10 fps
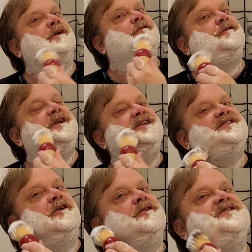
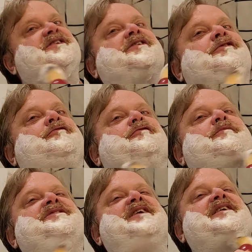Phoenix Artisan
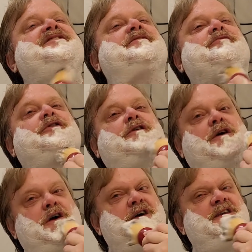Accoutrements has some
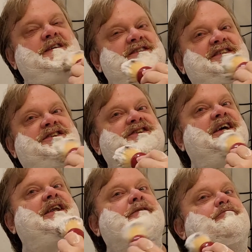good
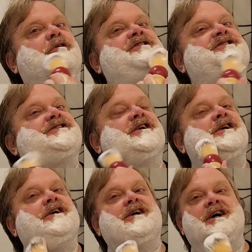synthetic brushes,
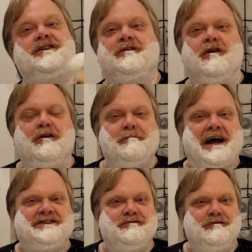and they're all
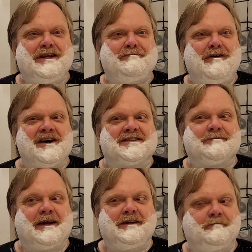about 20 bucks,
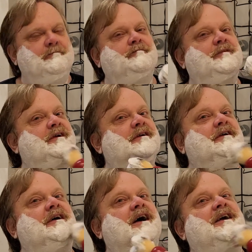man.
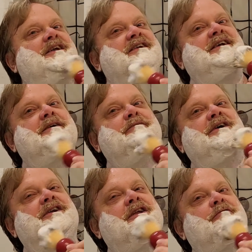I need to get me
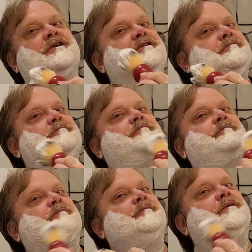another one.
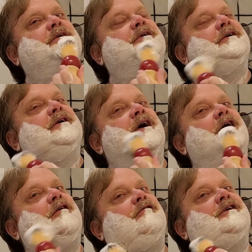
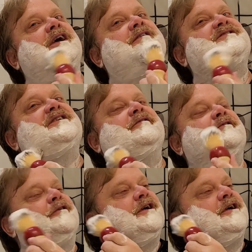I only have 7 or